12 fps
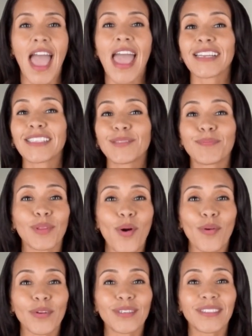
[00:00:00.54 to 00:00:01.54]

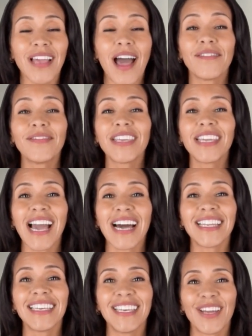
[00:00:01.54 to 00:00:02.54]
Explorers of the
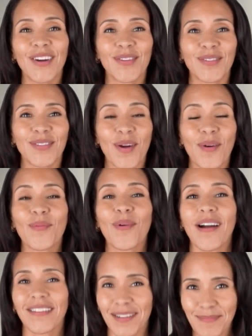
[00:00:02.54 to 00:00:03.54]
unknown,
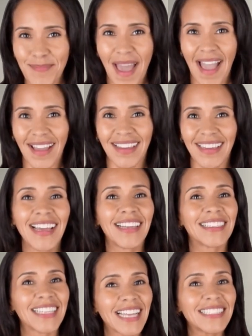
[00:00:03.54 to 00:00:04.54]
welcome back.
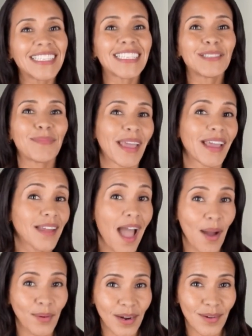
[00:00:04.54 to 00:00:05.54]
Let's expand
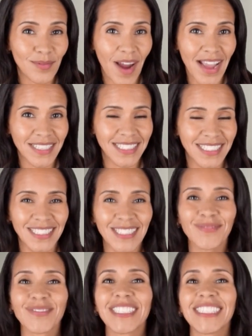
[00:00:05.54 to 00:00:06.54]
our
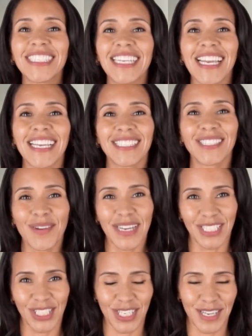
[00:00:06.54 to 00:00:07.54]
horizons with today's
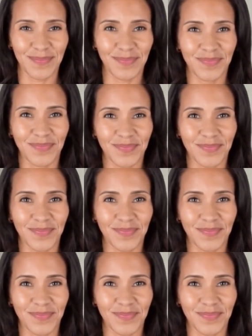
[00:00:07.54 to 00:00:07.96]
question.